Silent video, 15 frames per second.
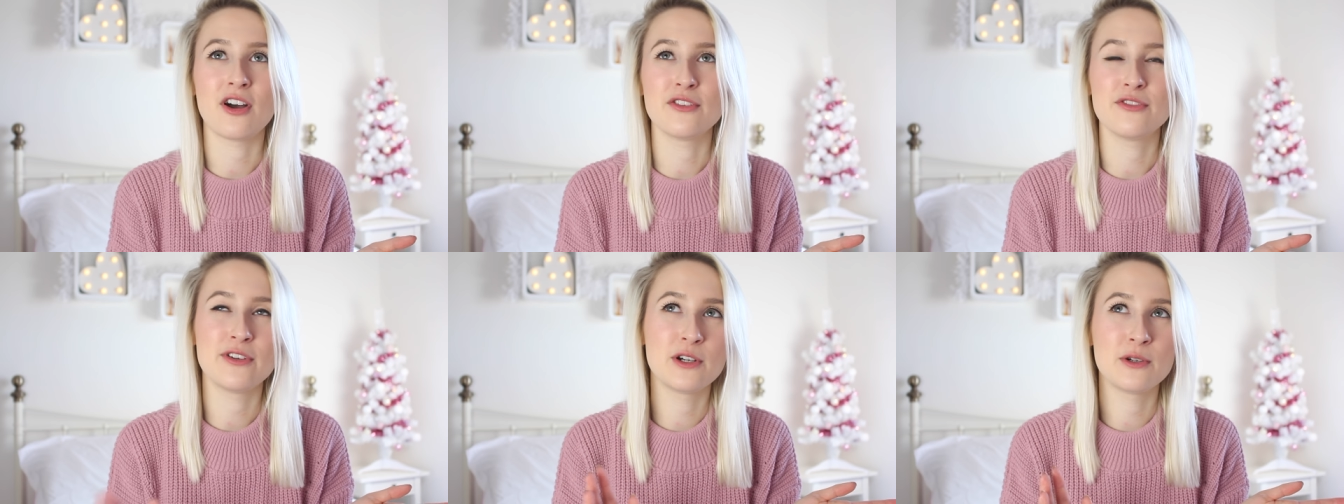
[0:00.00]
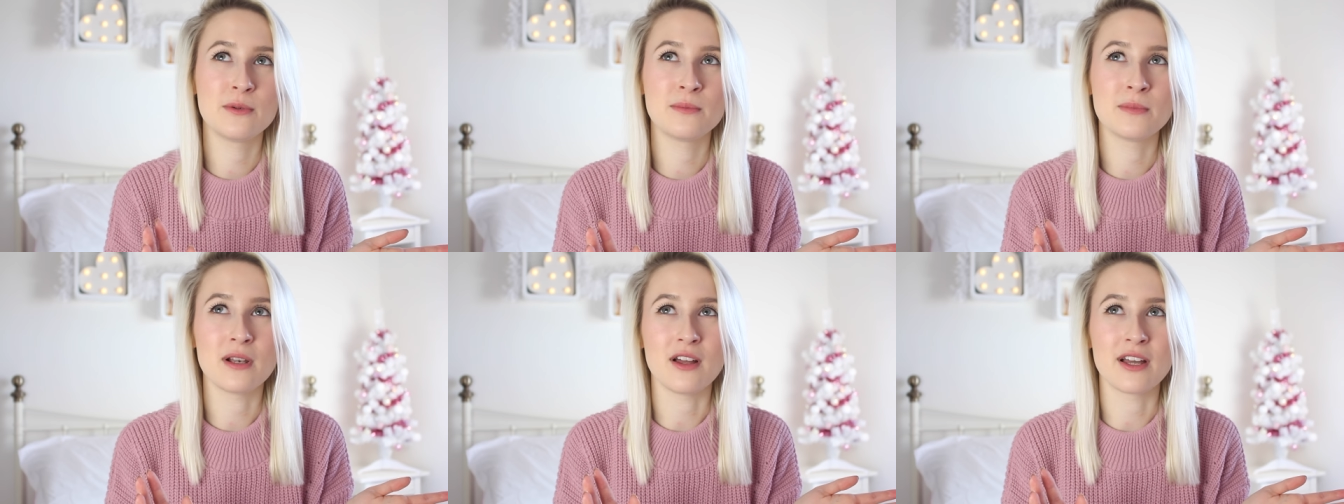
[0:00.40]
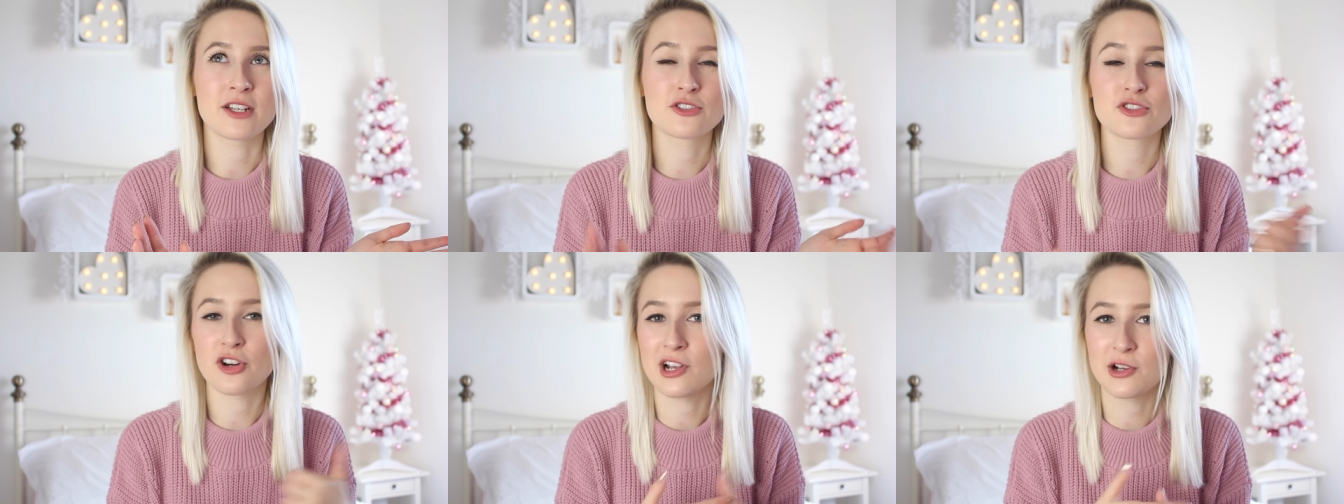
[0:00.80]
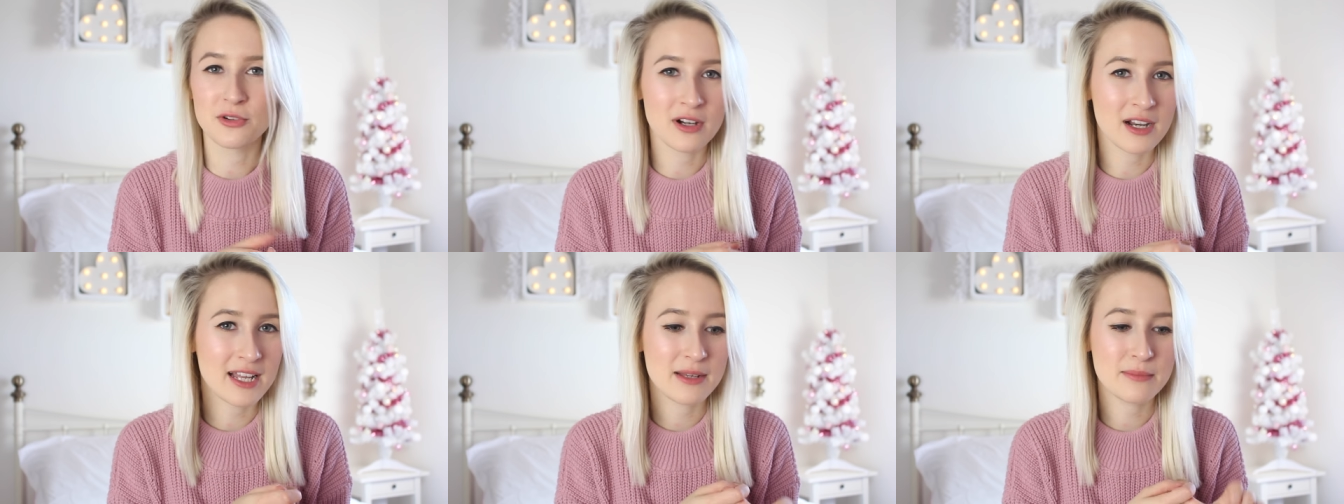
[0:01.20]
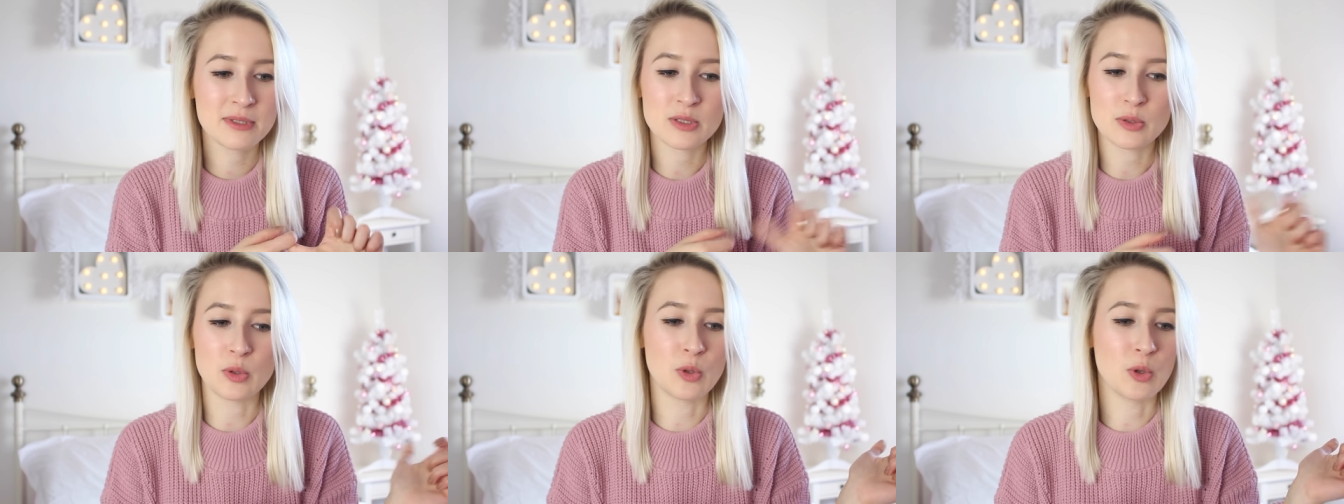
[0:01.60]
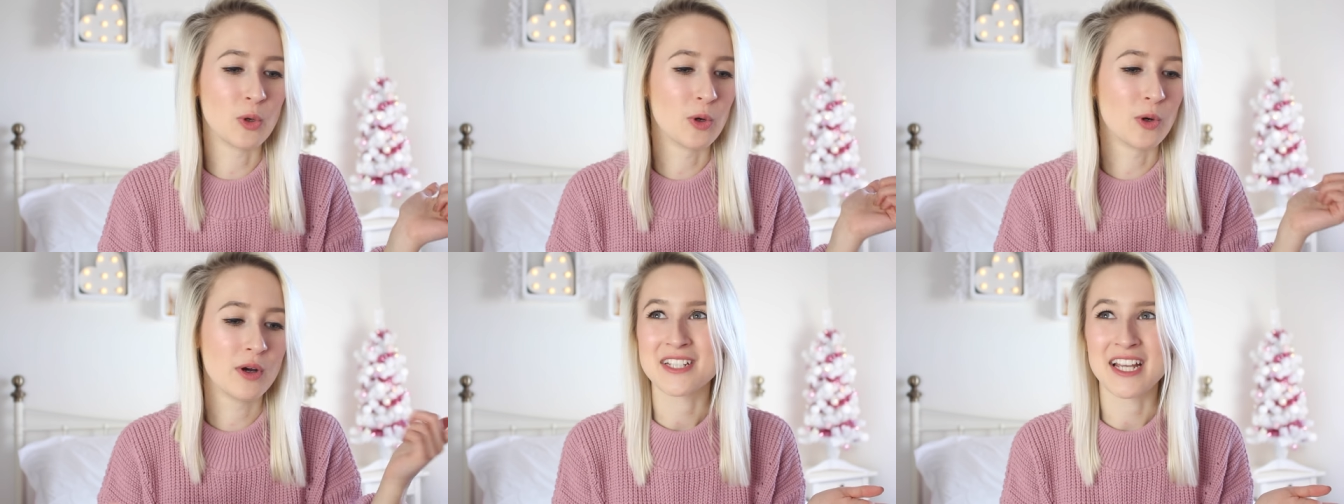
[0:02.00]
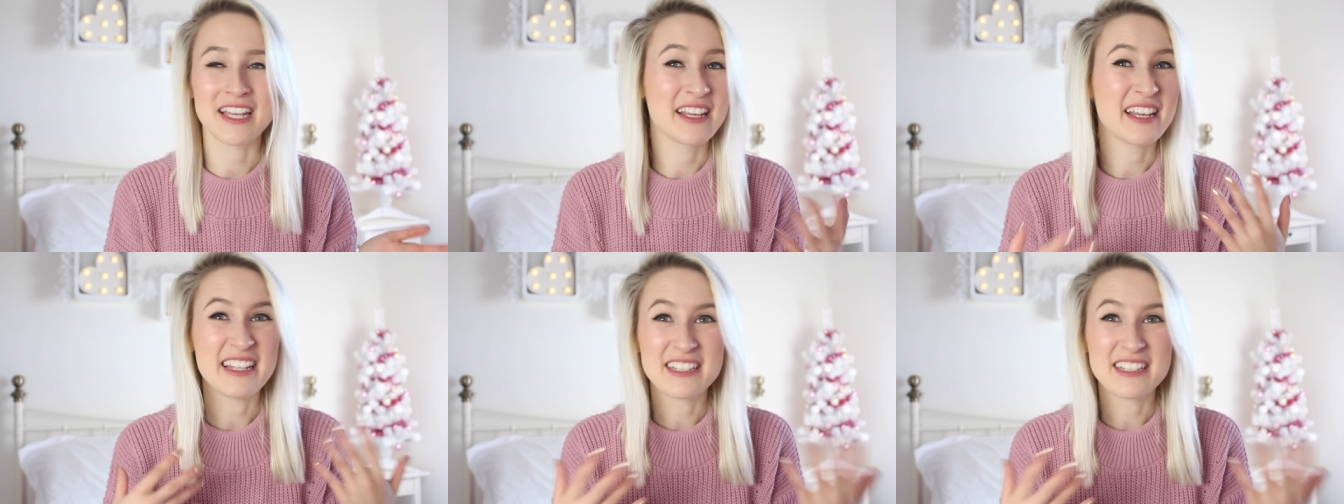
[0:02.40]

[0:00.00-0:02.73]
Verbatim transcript: I film like try on clips or taking